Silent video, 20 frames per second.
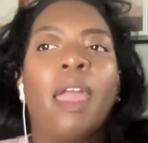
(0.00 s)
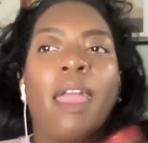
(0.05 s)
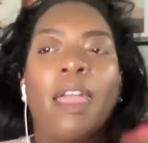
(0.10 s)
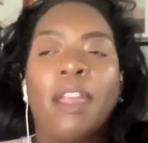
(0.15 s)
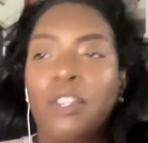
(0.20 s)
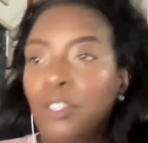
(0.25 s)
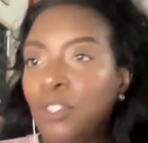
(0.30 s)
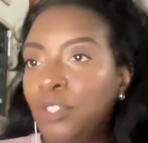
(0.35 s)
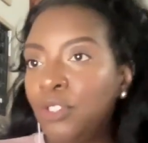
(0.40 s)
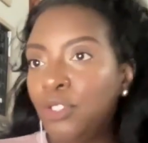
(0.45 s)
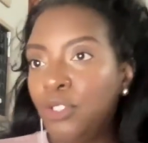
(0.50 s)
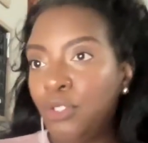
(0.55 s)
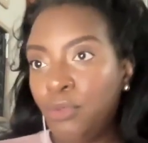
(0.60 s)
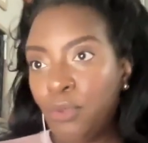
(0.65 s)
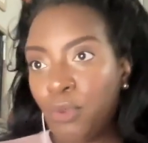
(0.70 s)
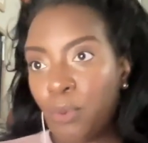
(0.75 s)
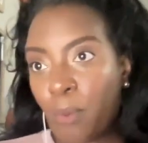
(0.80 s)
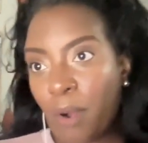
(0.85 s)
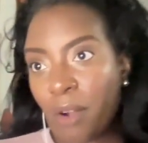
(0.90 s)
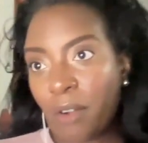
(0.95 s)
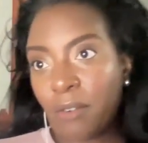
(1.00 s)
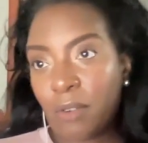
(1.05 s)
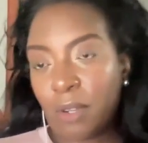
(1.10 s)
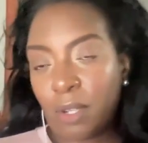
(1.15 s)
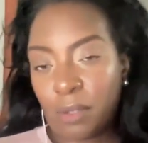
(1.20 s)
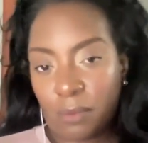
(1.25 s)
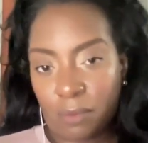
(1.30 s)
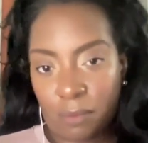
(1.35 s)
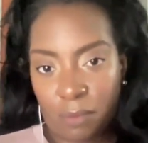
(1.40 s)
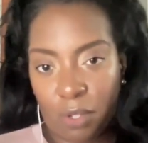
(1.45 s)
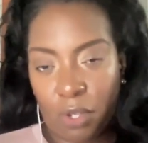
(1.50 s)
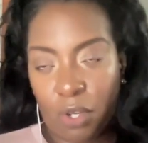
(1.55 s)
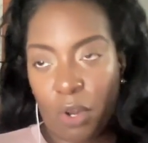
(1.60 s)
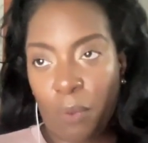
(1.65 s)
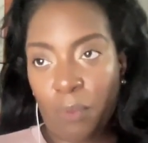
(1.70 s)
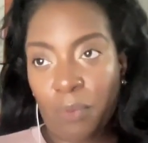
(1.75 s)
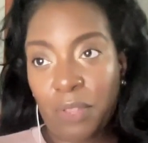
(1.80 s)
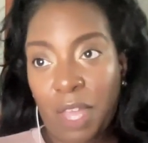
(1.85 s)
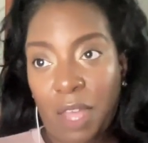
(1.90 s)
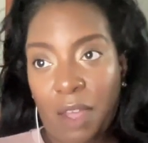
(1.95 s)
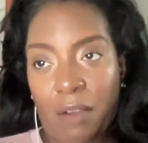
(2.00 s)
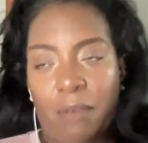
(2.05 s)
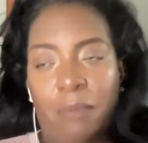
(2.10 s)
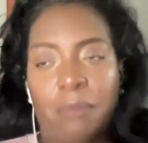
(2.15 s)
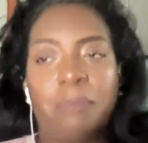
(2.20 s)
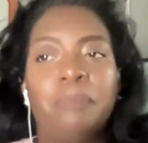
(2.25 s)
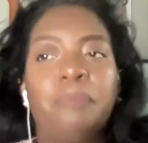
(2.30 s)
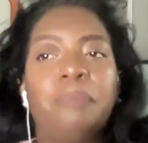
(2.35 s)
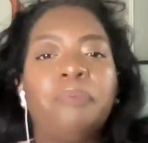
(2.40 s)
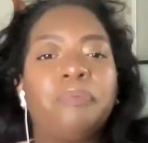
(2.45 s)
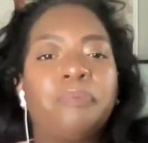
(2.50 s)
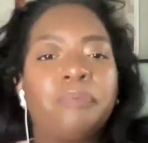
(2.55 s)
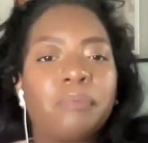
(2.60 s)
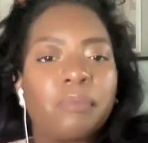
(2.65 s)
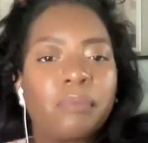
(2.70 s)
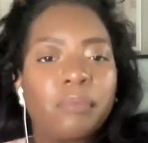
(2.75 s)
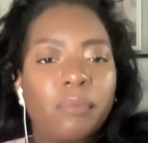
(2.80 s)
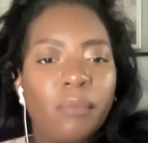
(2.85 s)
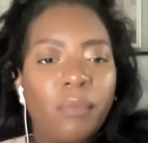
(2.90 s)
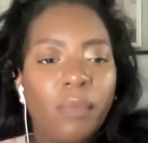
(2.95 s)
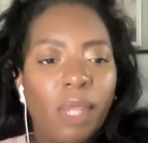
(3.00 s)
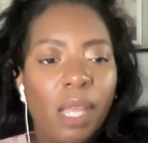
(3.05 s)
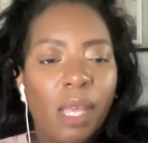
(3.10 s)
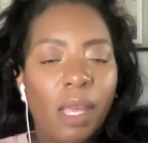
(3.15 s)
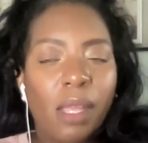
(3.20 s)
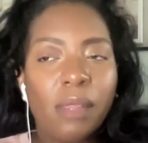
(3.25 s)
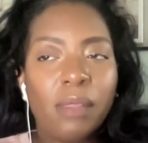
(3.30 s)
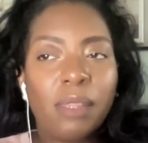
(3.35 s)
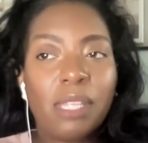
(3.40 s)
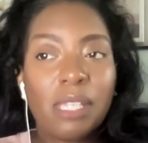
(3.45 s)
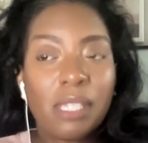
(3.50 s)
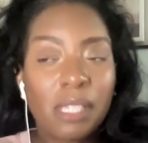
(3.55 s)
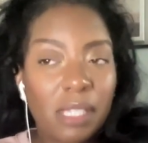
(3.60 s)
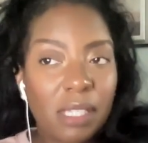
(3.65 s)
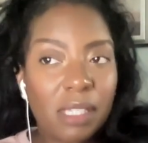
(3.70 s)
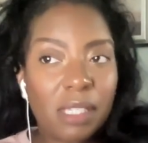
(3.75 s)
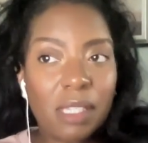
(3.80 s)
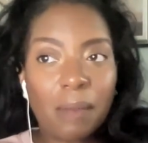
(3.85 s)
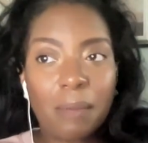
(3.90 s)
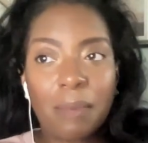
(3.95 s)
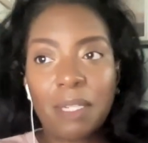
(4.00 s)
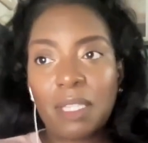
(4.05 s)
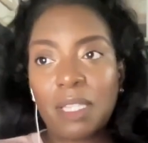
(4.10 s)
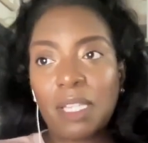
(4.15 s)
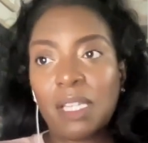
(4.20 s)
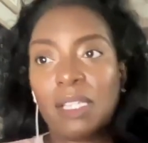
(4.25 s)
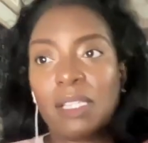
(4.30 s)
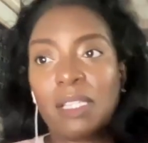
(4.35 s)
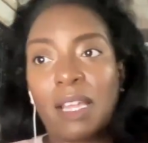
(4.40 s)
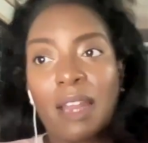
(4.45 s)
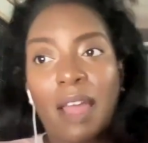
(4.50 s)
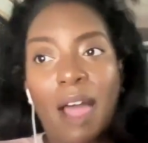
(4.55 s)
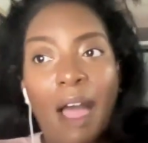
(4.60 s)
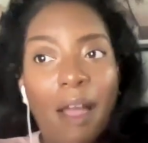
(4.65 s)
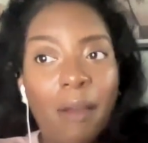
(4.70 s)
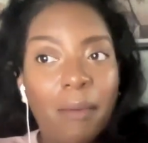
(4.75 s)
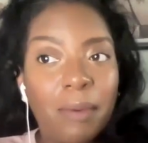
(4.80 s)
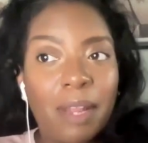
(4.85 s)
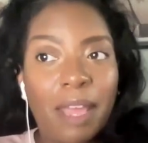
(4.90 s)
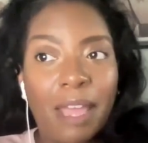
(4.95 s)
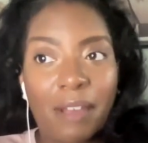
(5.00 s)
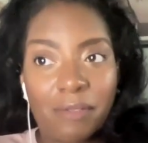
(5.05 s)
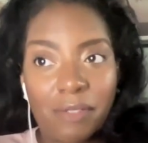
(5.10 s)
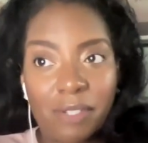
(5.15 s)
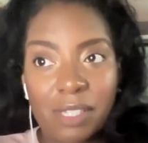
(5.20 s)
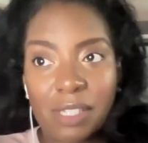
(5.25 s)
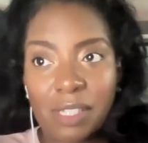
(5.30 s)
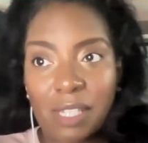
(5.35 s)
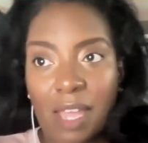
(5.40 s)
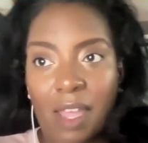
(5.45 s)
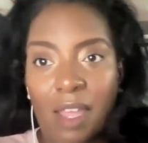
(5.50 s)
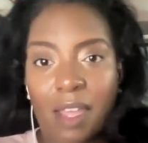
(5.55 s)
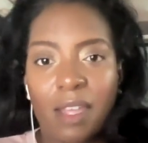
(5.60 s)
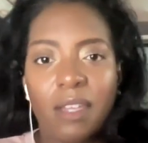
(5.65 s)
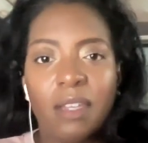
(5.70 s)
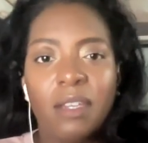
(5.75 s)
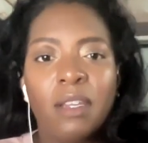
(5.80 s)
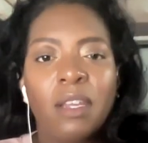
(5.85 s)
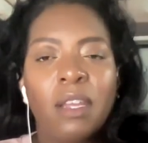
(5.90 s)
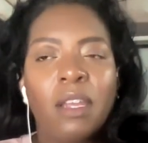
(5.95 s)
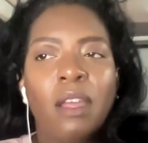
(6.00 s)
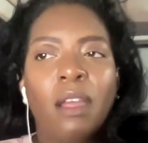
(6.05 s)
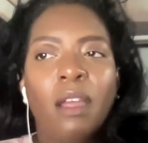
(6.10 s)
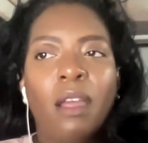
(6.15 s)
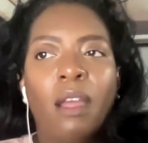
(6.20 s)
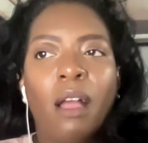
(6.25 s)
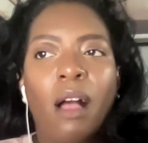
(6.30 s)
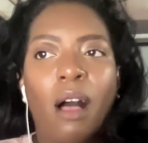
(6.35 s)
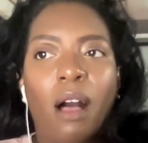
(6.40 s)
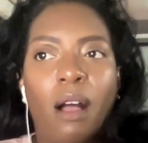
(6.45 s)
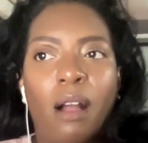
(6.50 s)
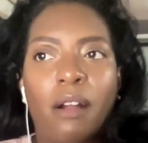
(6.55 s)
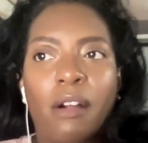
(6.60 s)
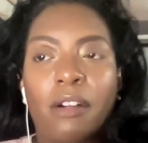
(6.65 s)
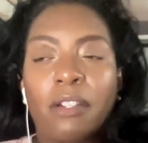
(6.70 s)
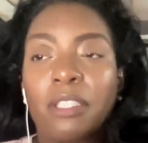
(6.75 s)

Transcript: and do the work you know there this is some of the things that I would have to say uh,